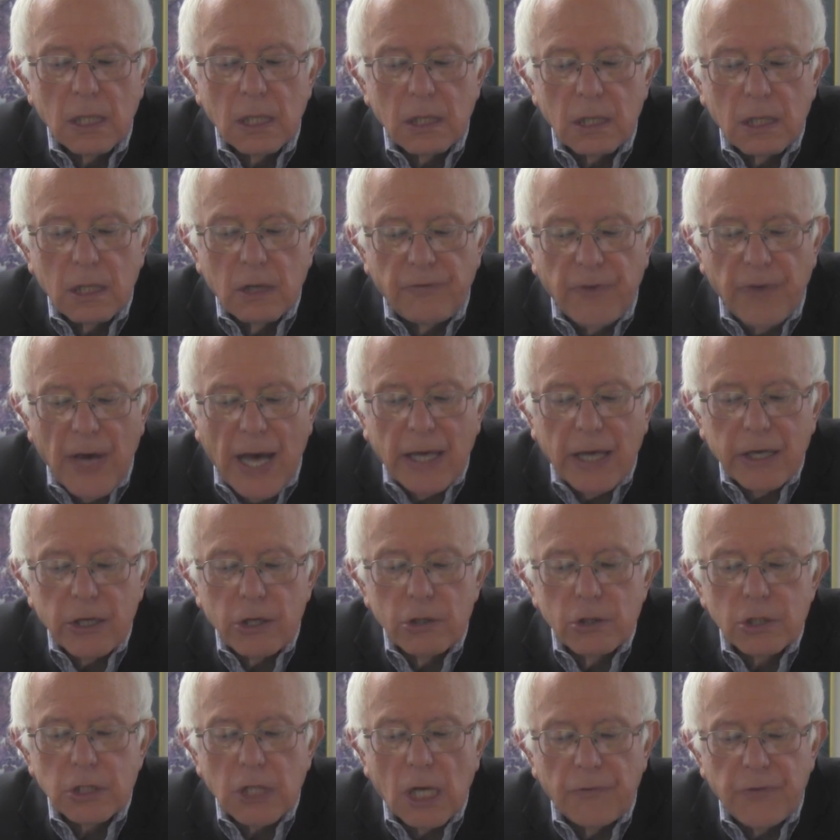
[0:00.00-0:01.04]
the
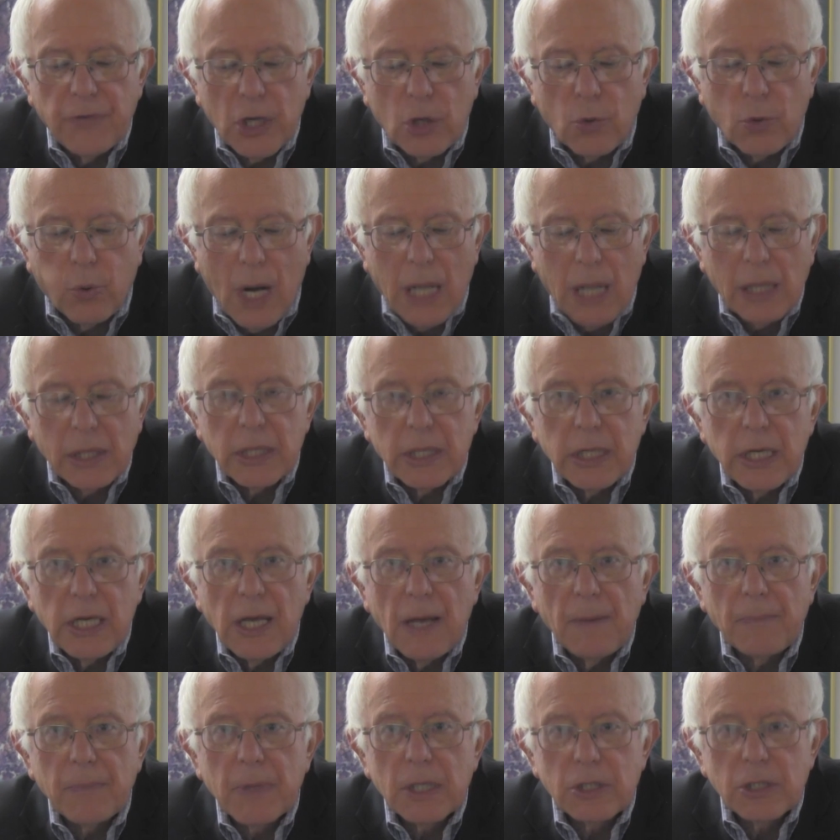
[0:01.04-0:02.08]
values of equality,
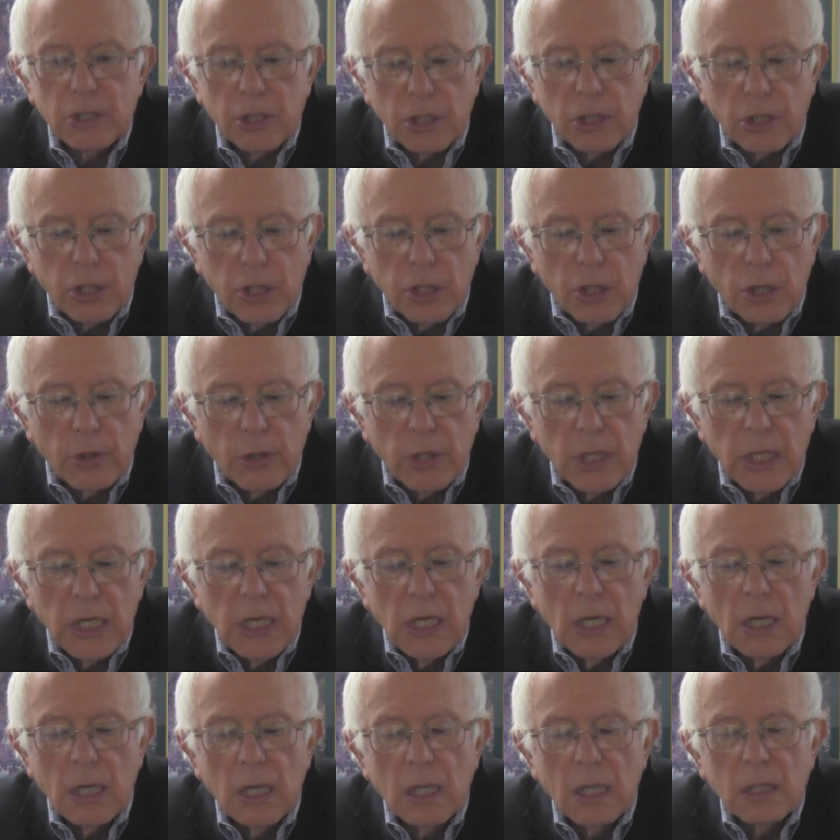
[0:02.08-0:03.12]

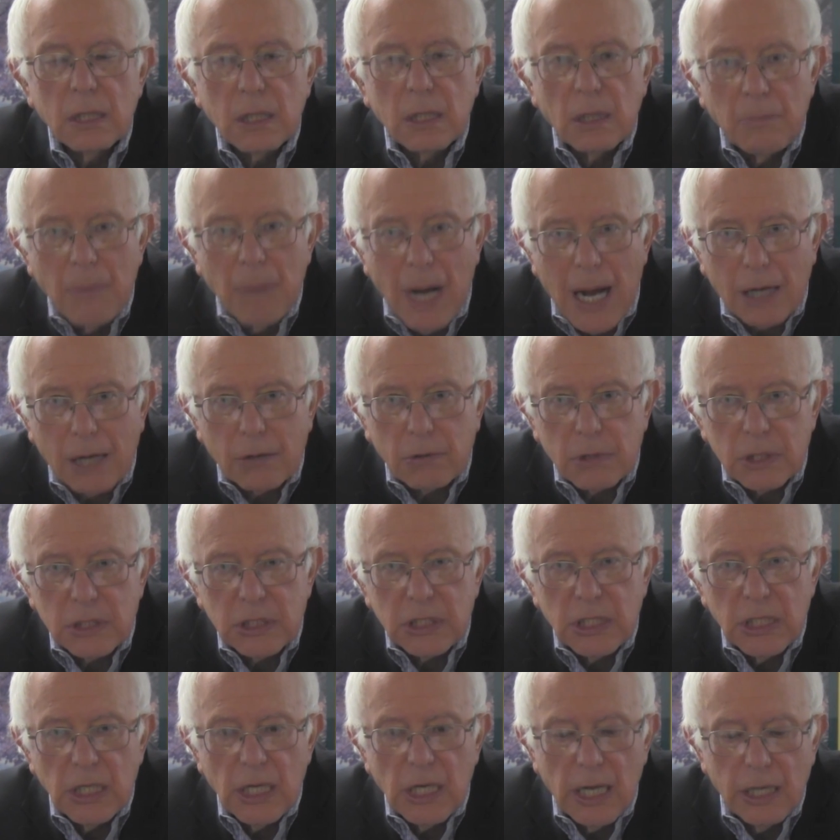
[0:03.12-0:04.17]
security,
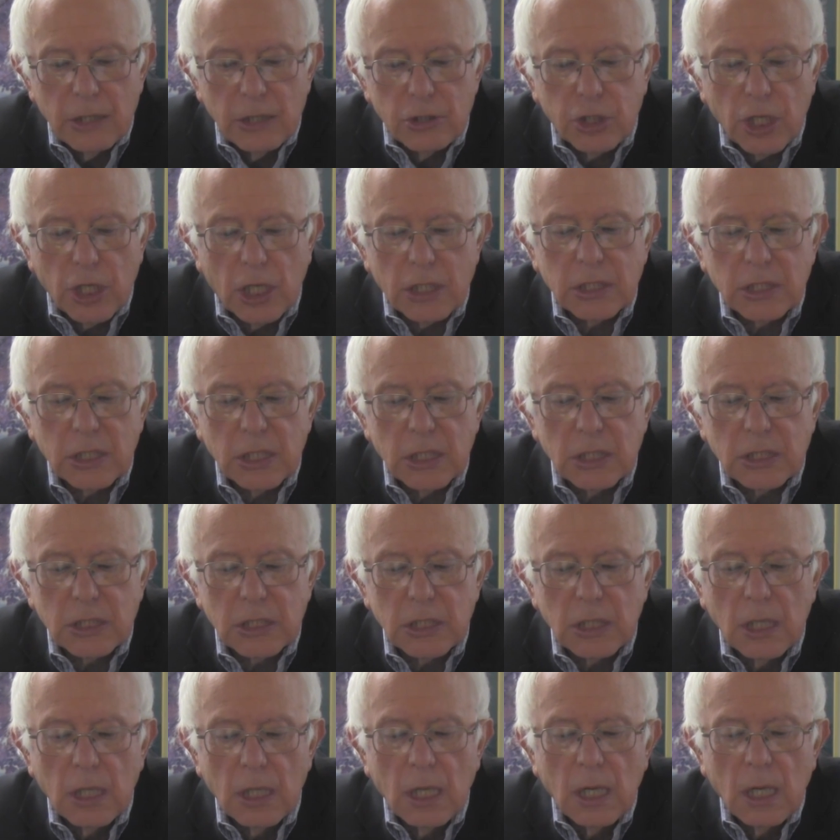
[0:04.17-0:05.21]
democracy, and
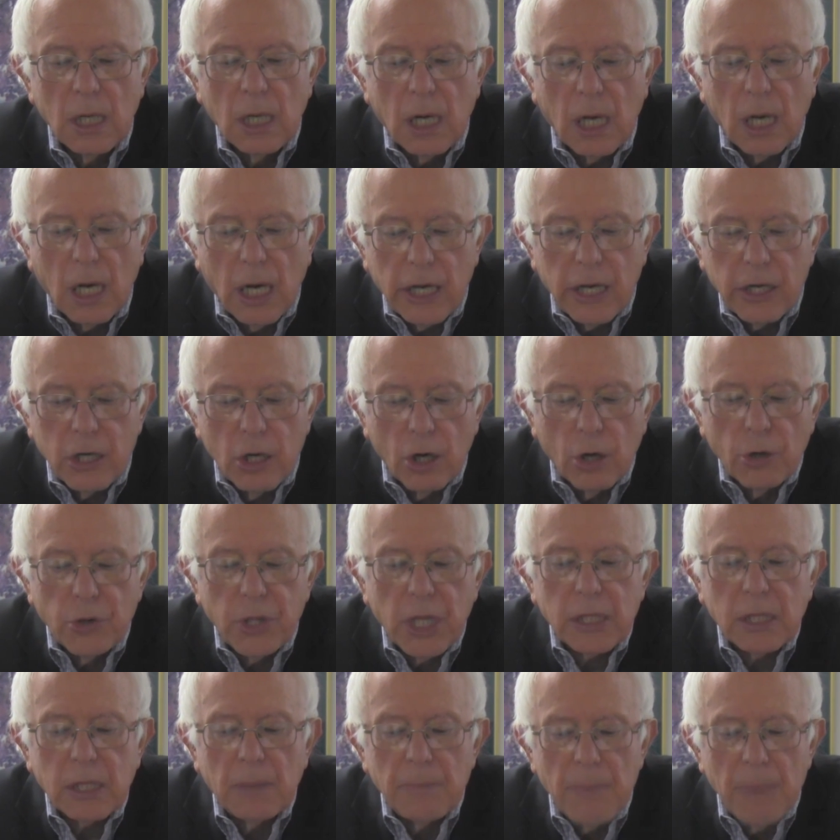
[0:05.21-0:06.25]
justice. I know
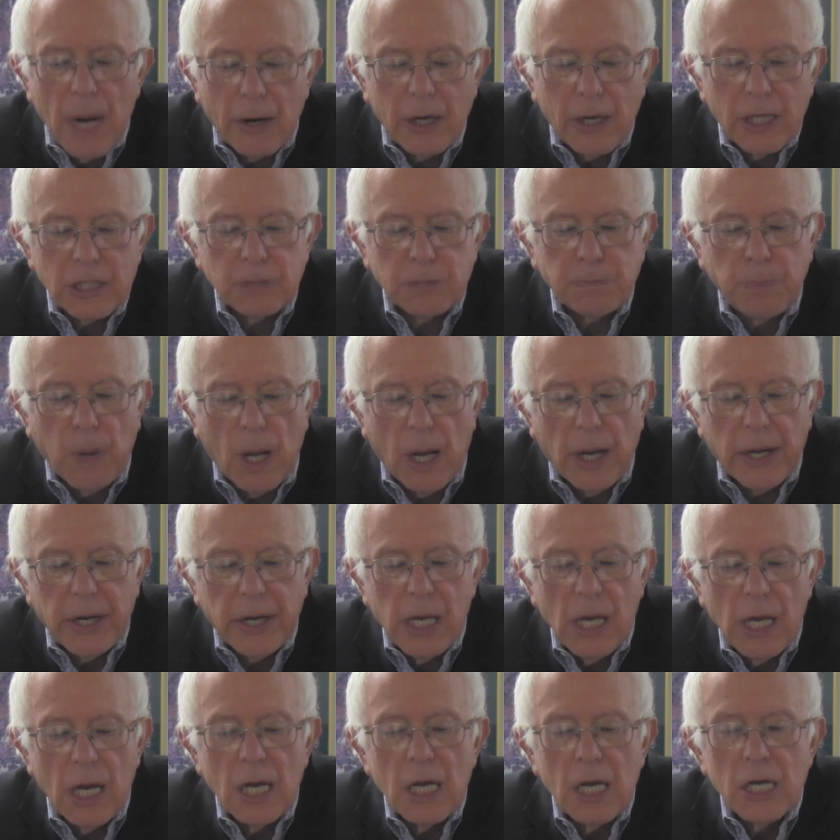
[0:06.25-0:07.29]
that the Meretz
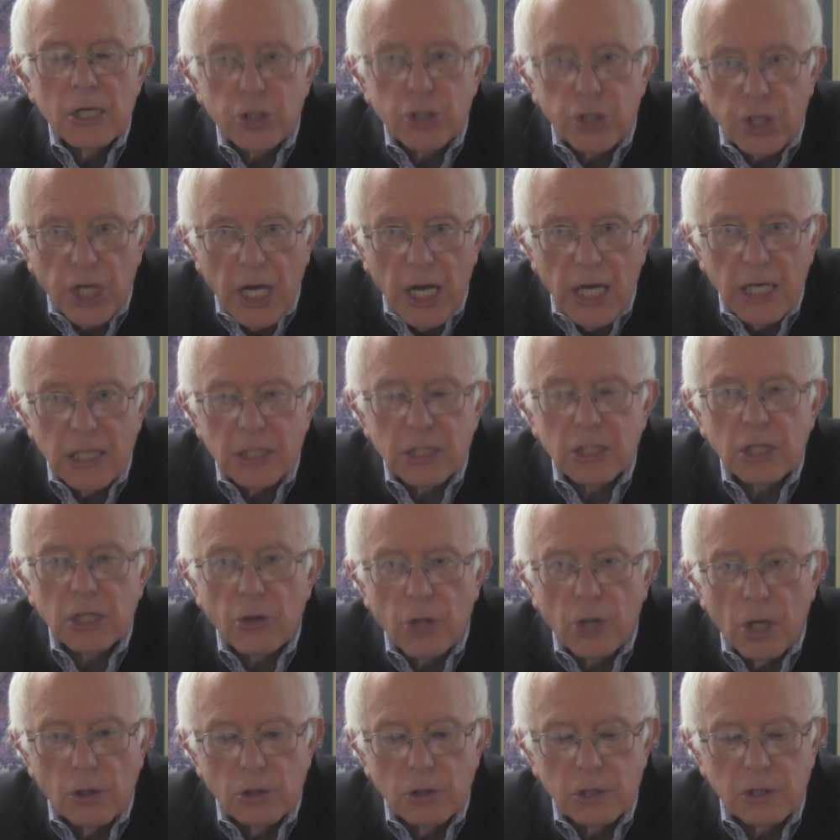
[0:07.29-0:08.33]
Party shares
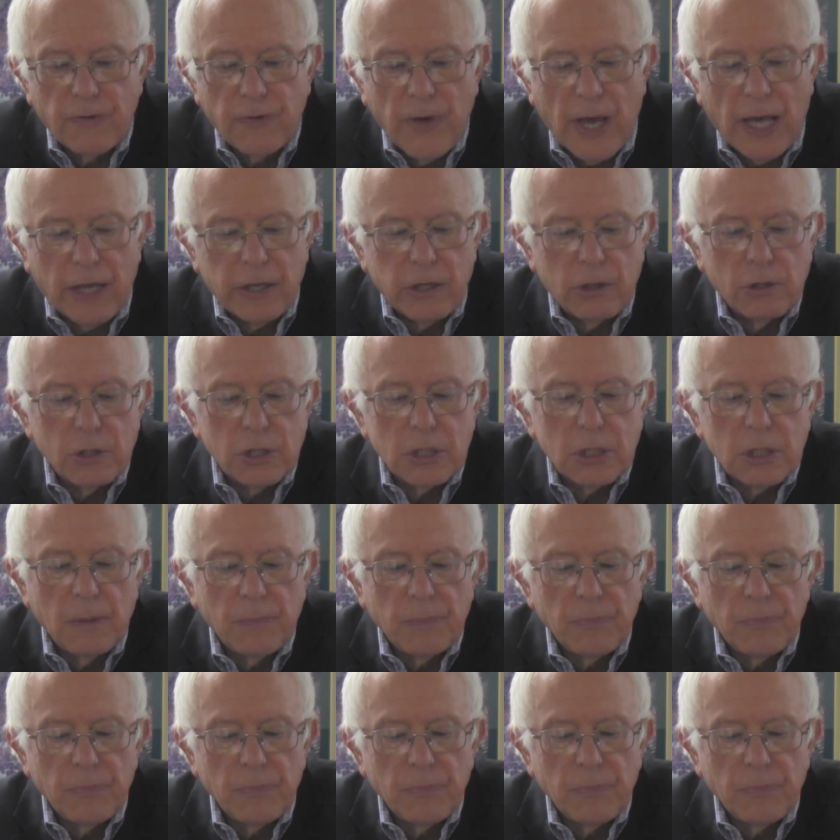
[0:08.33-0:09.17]
those values.